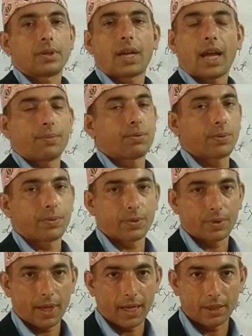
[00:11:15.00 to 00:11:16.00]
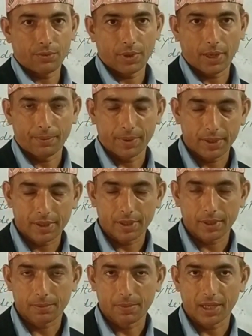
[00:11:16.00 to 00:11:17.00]
types of society we have
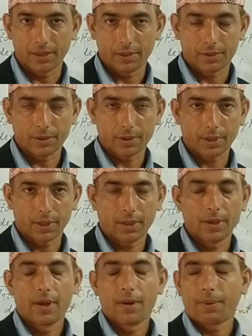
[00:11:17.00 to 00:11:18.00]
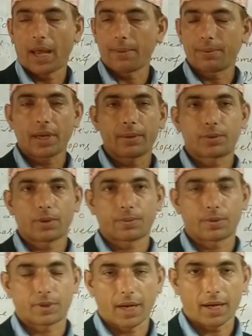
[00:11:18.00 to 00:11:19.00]
discussed, my dear children. 5 types
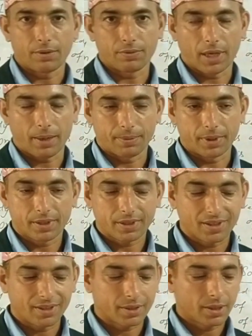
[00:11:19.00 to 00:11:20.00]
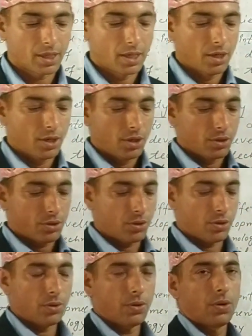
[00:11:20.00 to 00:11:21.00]
of society we have discussed.
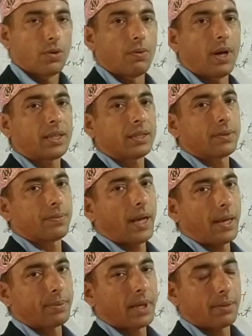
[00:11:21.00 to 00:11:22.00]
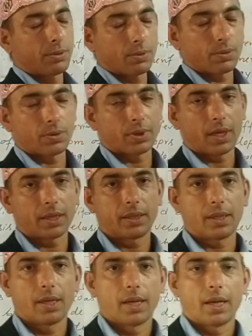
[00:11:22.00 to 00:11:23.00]
So what are the 5 types of
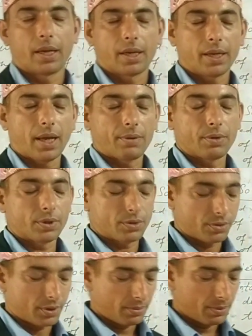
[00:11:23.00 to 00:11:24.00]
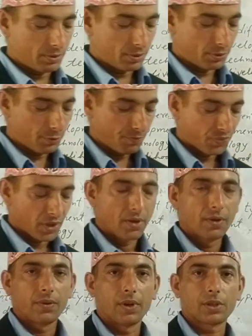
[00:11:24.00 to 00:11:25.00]
society? Again, I want to review you.
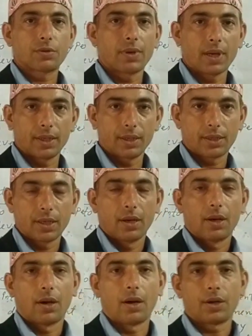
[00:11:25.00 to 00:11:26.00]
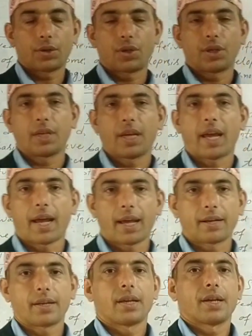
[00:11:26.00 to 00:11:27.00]
First one is hunting
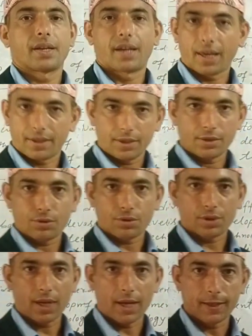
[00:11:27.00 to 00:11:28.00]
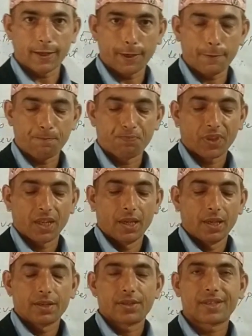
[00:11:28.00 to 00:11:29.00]
and gathering society.
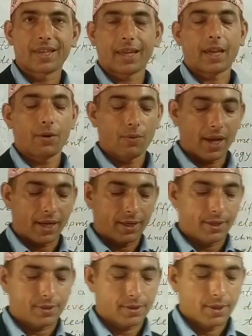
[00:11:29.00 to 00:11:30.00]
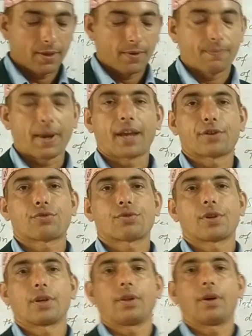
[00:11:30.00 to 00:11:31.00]
Second one is
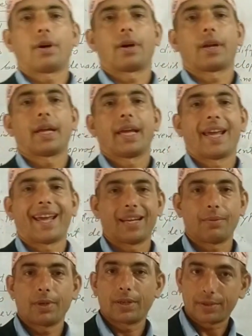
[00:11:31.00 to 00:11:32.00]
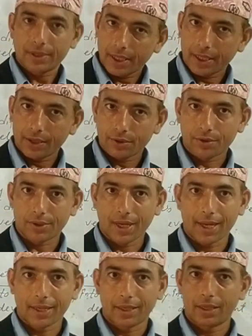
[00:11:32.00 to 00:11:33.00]
pastoral or animal rearing
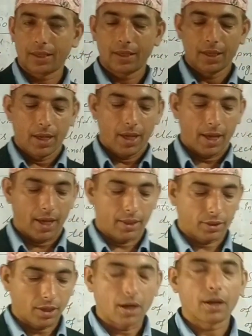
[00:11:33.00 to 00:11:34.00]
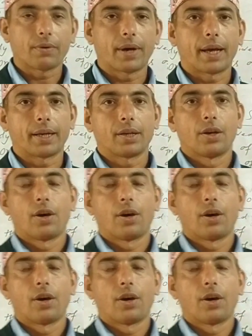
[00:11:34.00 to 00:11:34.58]
society. And third one,